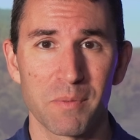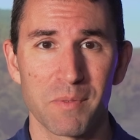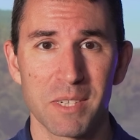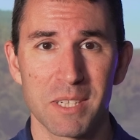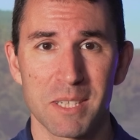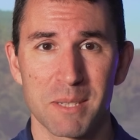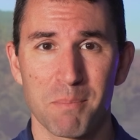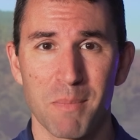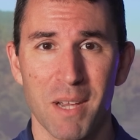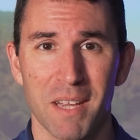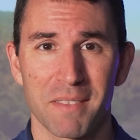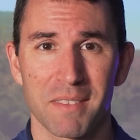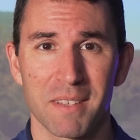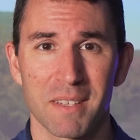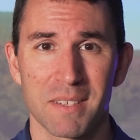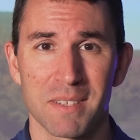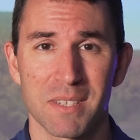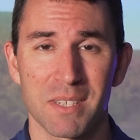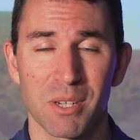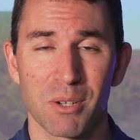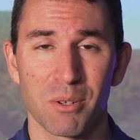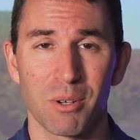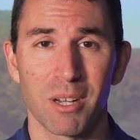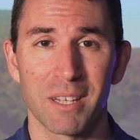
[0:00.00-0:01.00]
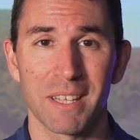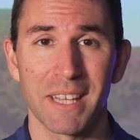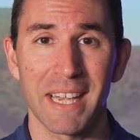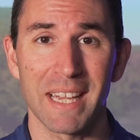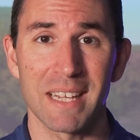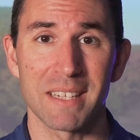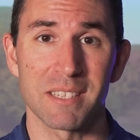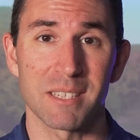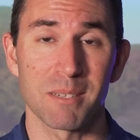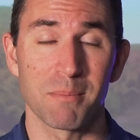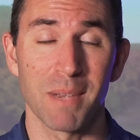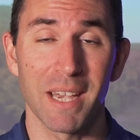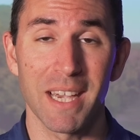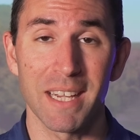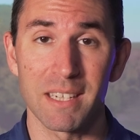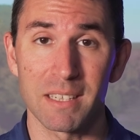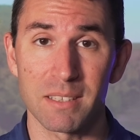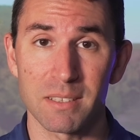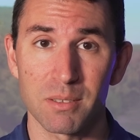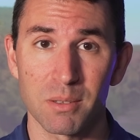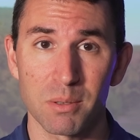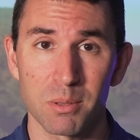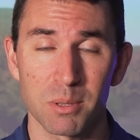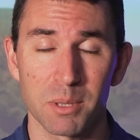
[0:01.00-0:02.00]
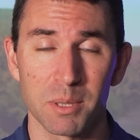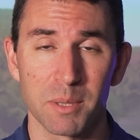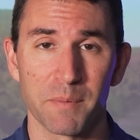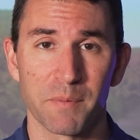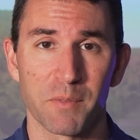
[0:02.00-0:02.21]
of these methods, so I'll add some anecdotal